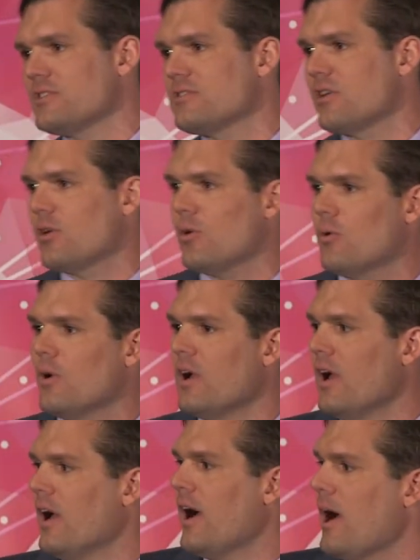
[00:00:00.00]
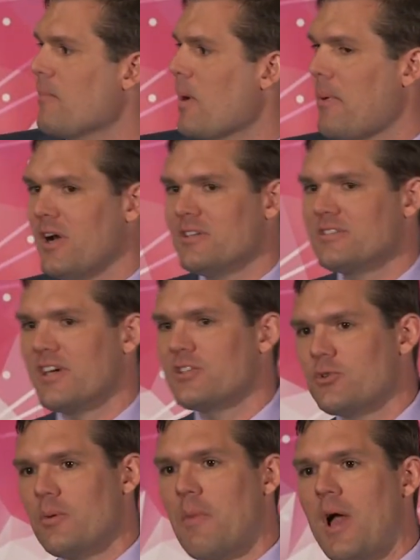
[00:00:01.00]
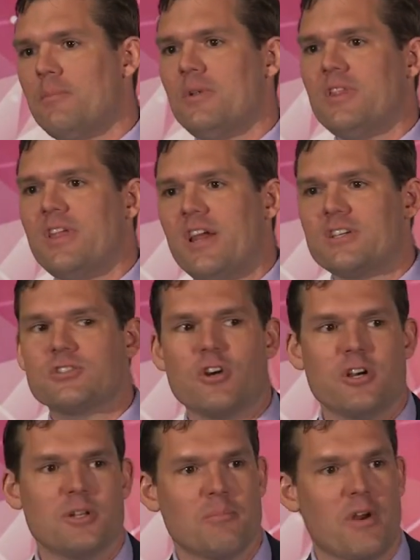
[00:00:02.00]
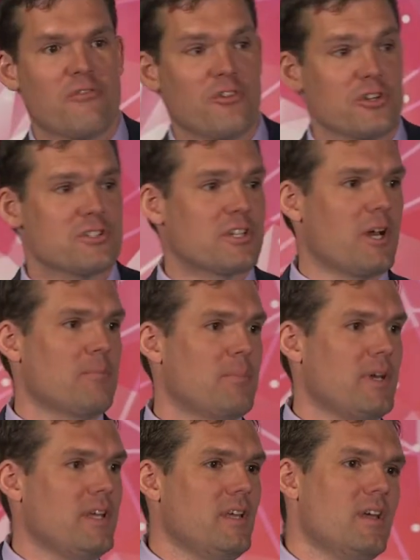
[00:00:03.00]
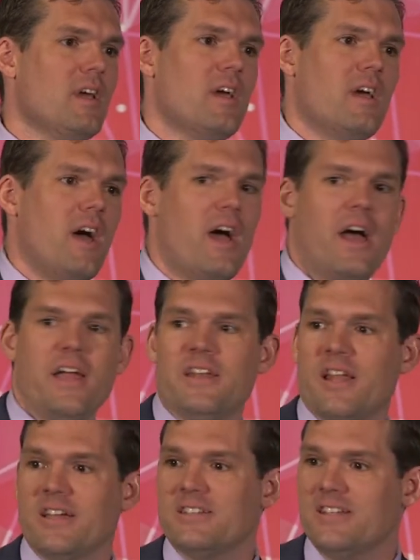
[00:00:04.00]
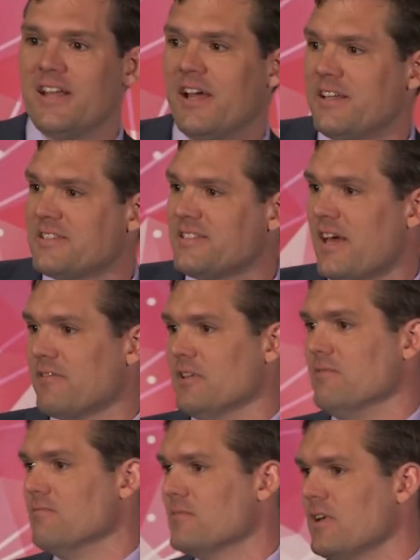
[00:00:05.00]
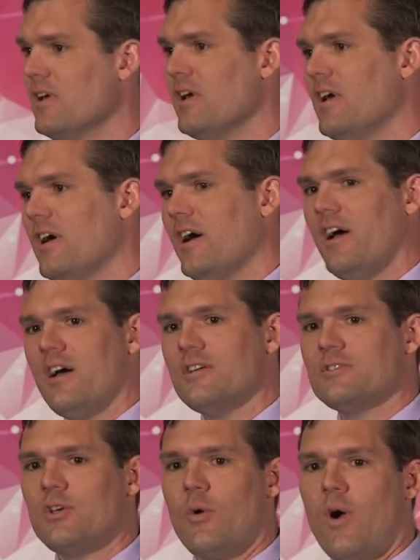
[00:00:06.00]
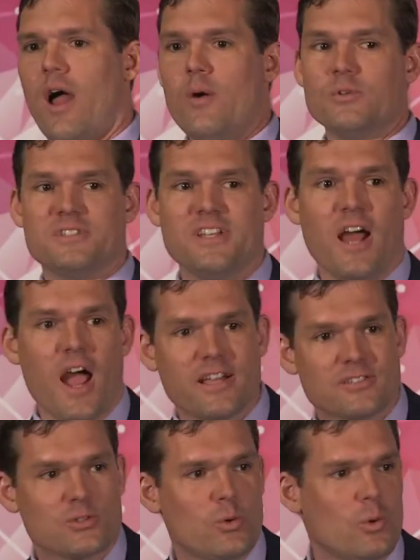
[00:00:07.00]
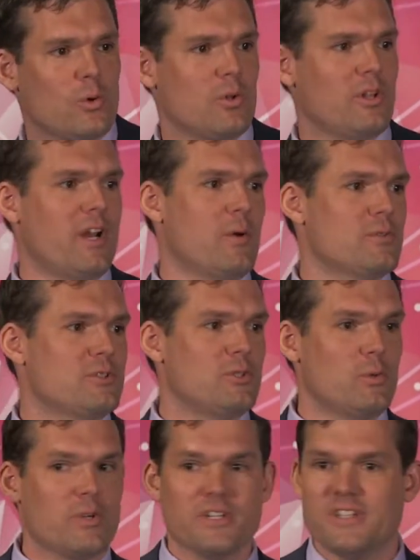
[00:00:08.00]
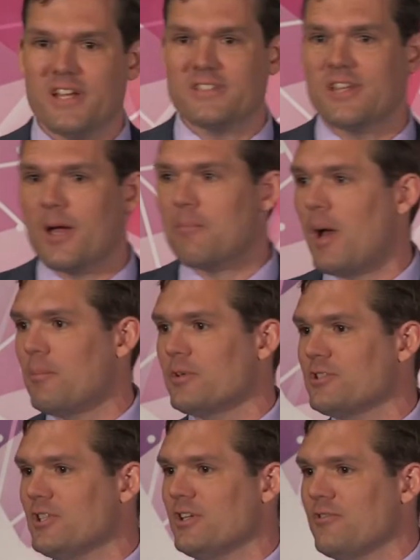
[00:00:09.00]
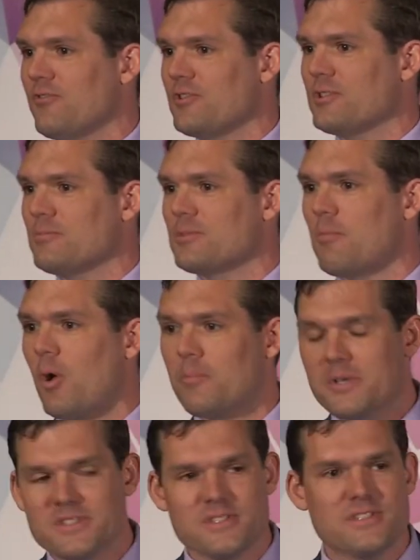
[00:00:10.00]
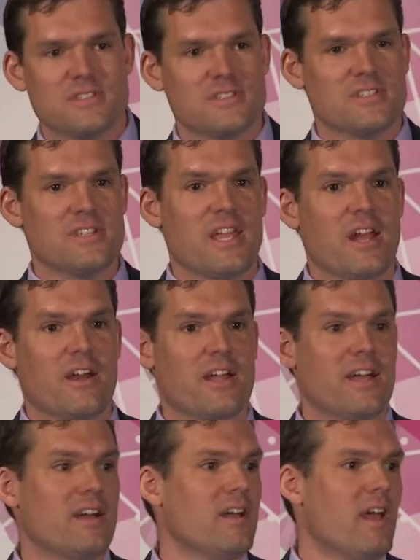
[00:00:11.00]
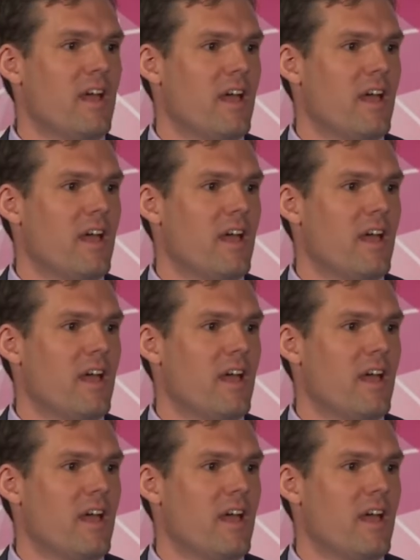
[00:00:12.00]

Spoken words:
So my parents like to remind me that I started my first company in 1997. So I was in high school and I was doing desktop publishing for some small businesses in the area.